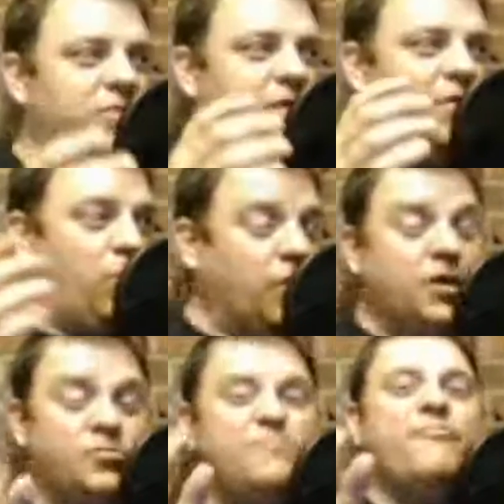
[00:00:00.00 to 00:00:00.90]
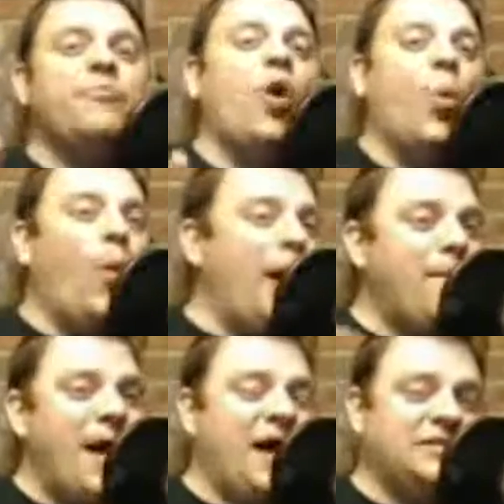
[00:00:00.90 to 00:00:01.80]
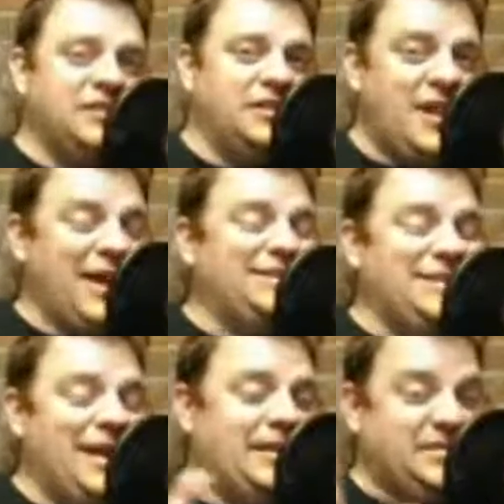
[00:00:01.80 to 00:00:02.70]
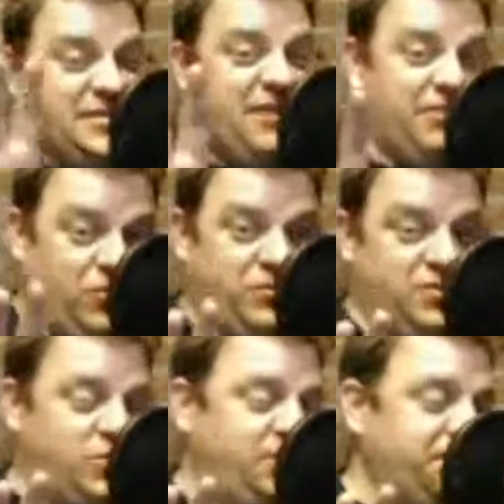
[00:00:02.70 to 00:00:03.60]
We're gonna go way back to 1987 with this one.